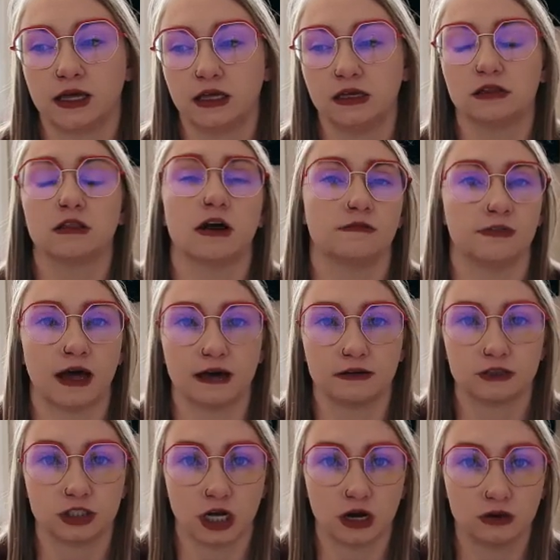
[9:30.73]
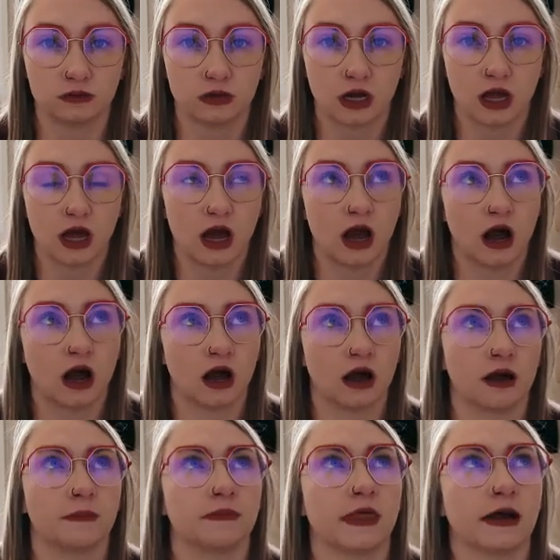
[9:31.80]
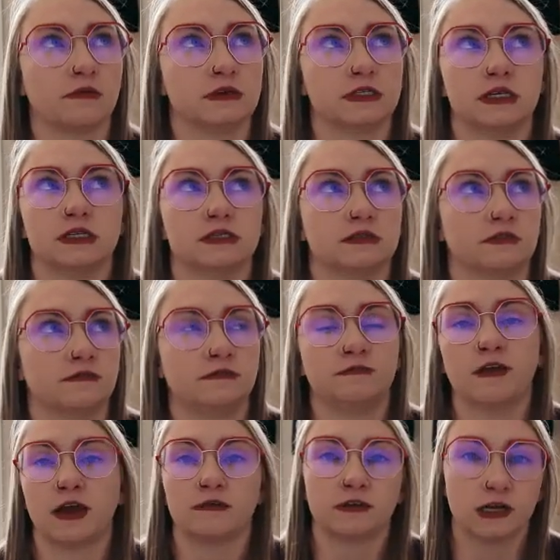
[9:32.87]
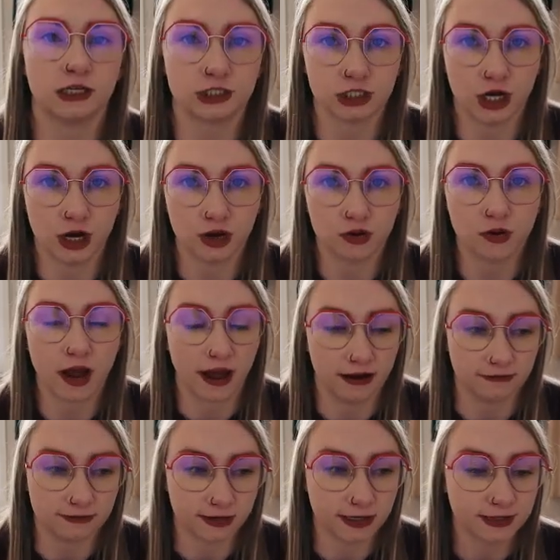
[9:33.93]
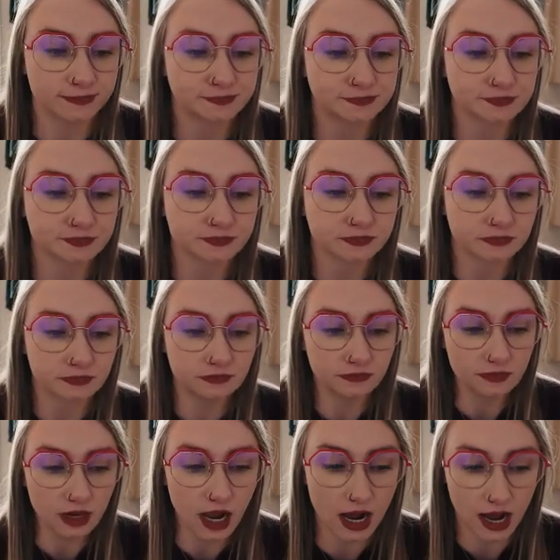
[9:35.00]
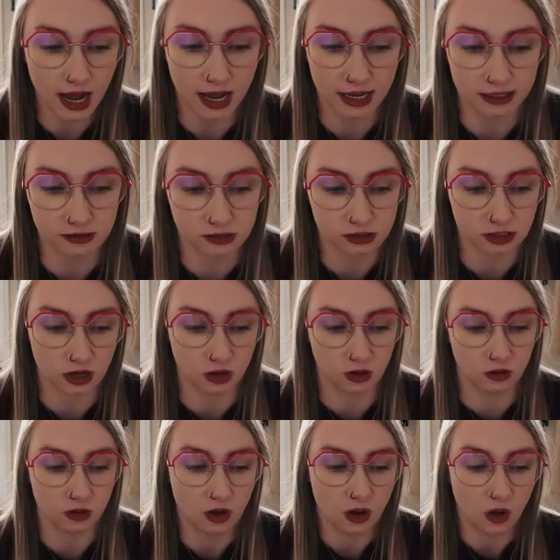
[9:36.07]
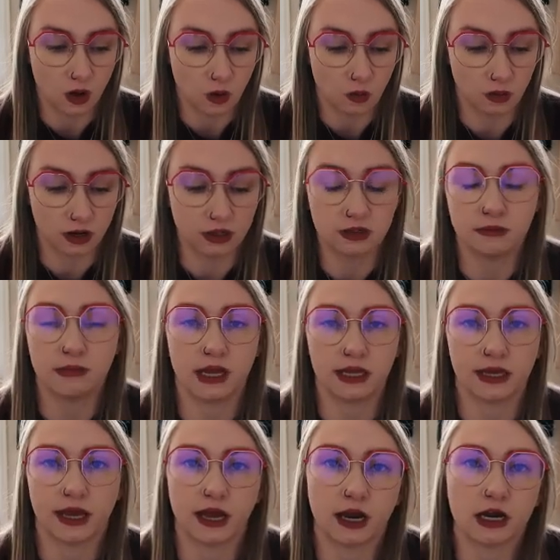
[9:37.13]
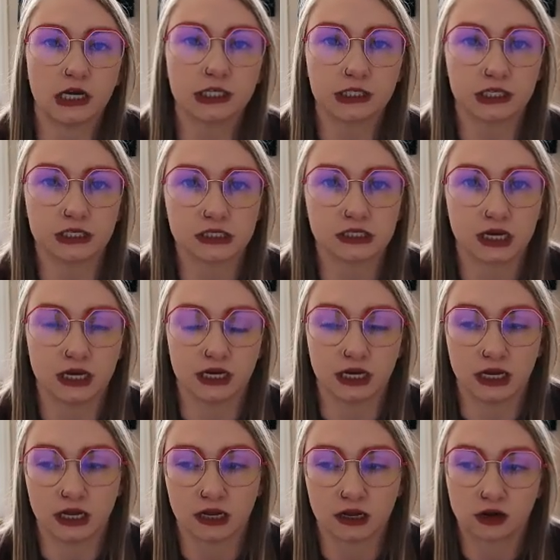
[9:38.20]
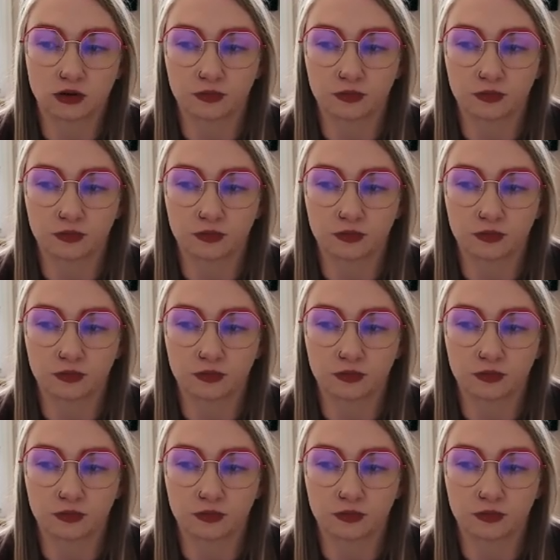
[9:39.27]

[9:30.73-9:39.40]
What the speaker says: he loved that show. That was his favorite show ever. And so one of the main characters in it,